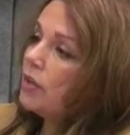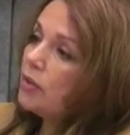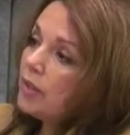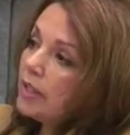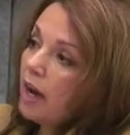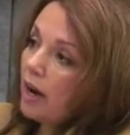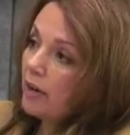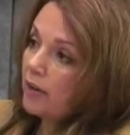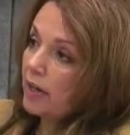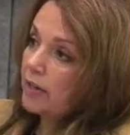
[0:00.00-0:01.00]
you can
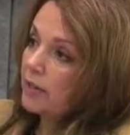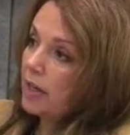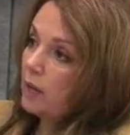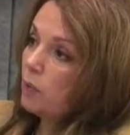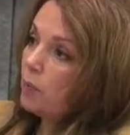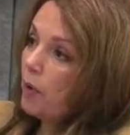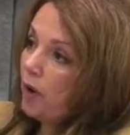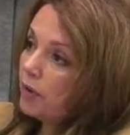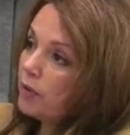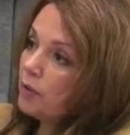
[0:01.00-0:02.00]
hire us and we'll
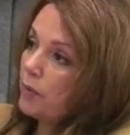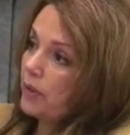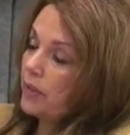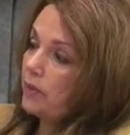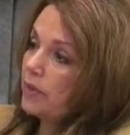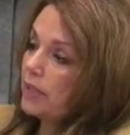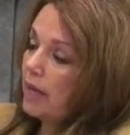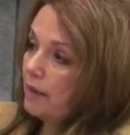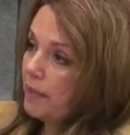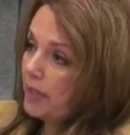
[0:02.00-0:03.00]
partner with you to
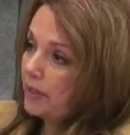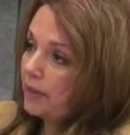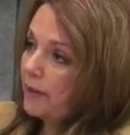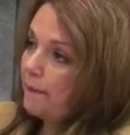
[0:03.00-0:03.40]
come in